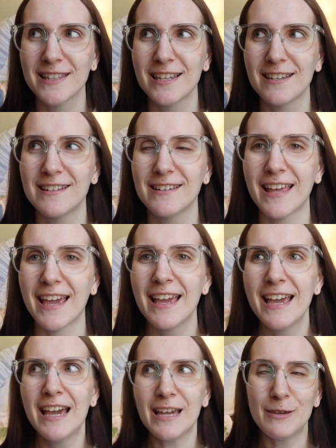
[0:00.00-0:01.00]
then you know that
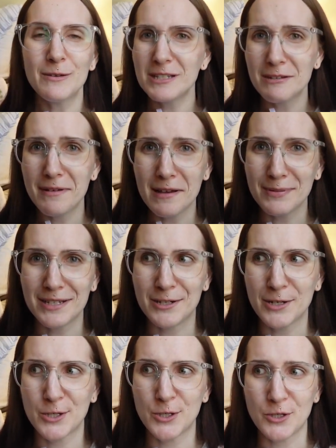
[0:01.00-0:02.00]
you used to be able to
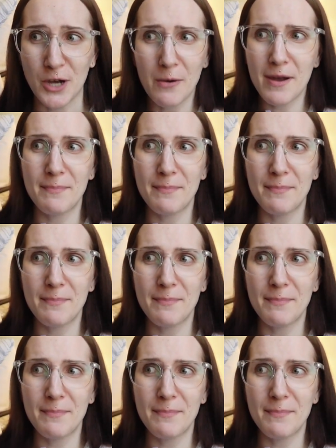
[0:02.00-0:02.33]
just show